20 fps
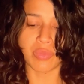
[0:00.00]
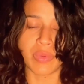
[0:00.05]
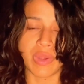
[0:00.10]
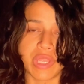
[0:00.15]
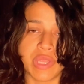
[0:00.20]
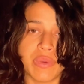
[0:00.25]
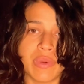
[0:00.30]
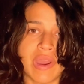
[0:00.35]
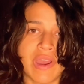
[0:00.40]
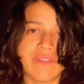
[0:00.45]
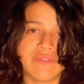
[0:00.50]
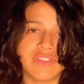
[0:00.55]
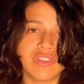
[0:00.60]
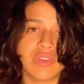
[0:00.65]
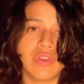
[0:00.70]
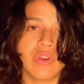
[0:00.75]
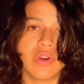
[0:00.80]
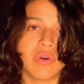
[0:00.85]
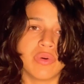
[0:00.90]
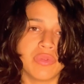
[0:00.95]
what you have to
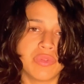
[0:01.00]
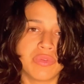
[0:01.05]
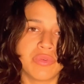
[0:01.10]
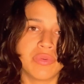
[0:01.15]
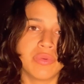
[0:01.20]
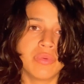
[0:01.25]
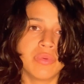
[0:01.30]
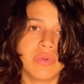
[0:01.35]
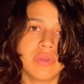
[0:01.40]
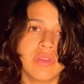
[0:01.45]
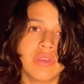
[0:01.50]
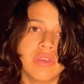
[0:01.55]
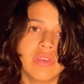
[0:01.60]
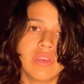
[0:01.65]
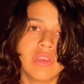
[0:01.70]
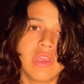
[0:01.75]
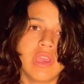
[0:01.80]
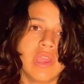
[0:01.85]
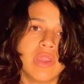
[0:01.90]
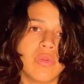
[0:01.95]
go through
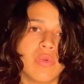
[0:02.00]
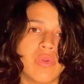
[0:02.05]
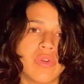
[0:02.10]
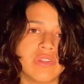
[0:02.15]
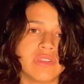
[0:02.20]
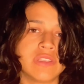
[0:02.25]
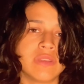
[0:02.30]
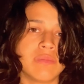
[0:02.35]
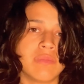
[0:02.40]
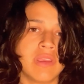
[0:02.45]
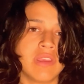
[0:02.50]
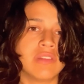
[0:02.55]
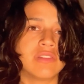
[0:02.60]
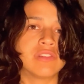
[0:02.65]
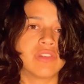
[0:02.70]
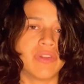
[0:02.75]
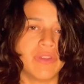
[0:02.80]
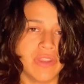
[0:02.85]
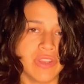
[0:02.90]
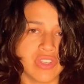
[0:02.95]
in order to make
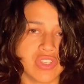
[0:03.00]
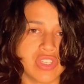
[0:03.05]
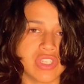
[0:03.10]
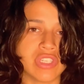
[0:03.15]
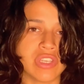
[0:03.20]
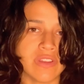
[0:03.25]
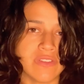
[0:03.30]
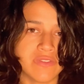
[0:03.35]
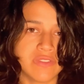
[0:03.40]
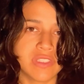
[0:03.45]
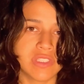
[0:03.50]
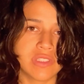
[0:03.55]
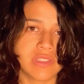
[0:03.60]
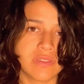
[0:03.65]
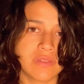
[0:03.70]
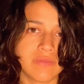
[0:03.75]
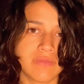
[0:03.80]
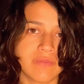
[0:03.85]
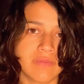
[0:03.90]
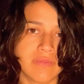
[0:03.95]
certain shifts.
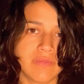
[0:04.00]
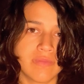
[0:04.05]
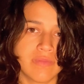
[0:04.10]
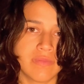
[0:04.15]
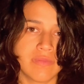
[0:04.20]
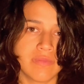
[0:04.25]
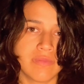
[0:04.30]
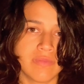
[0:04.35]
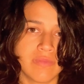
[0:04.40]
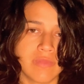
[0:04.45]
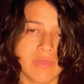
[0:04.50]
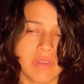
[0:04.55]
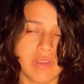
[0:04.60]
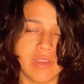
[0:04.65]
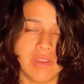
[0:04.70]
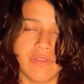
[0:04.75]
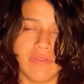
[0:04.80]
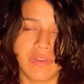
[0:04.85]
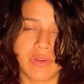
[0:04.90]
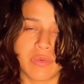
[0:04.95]

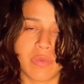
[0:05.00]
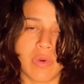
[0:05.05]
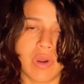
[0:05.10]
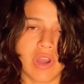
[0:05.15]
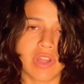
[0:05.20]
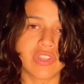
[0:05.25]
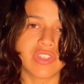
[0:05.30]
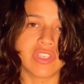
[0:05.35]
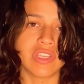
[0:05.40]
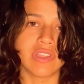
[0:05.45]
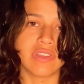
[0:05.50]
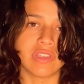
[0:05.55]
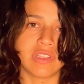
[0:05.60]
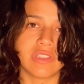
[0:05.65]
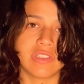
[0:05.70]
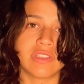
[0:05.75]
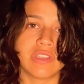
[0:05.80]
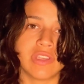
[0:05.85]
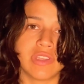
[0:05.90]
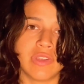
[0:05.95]
And if you're watching
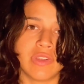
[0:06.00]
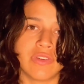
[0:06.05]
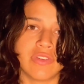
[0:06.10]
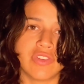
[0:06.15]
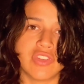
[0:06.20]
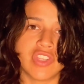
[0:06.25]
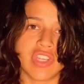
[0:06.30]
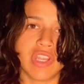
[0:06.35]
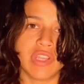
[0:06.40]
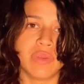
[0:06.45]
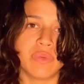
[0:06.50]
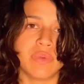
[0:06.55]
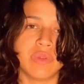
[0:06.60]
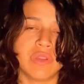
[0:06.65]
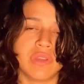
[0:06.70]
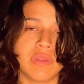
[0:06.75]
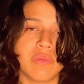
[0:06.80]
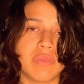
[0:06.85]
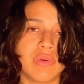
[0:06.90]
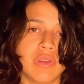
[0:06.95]
this and you're
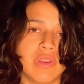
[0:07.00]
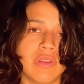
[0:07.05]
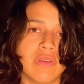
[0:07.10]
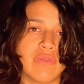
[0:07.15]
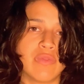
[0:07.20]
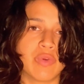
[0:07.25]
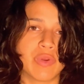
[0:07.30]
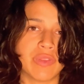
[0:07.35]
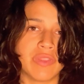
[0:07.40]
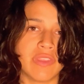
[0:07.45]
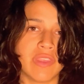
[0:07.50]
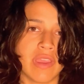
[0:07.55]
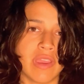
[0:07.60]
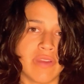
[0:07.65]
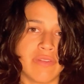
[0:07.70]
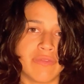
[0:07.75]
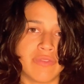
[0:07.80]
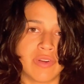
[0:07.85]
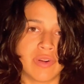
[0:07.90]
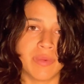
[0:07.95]
genuinely putting forth the
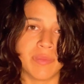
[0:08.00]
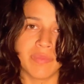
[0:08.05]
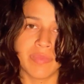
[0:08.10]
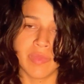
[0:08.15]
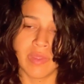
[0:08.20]
effort,